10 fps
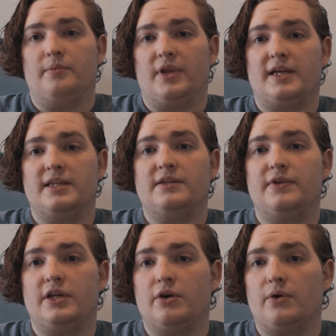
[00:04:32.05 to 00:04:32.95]
Like in this
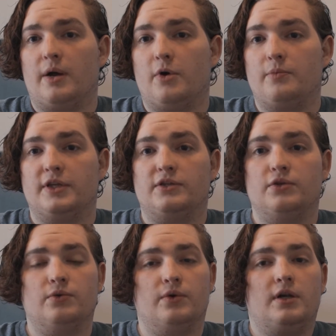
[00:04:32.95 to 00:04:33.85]
video, I'm hoping
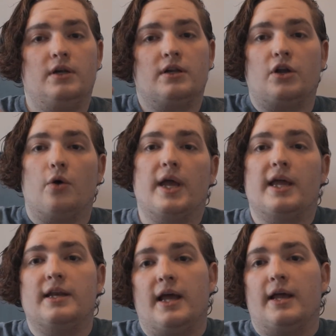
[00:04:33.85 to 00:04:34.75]
to go
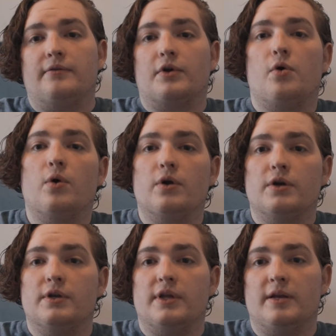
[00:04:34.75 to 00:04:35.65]
in and
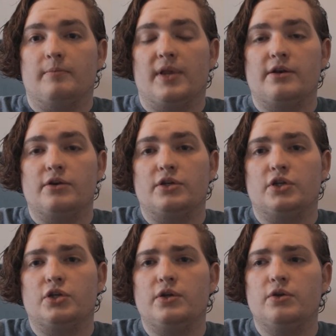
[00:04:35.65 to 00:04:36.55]
record in Blender
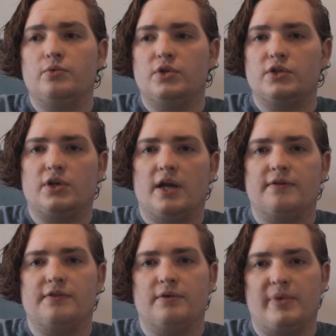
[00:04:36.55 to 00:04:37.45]
to show you just kind
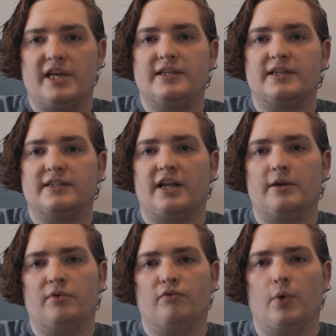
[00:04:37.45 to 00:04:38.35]
of the basic
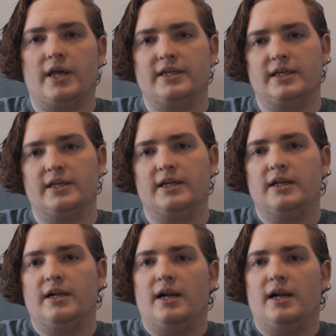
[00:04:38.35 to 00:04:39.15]
setup of what I did,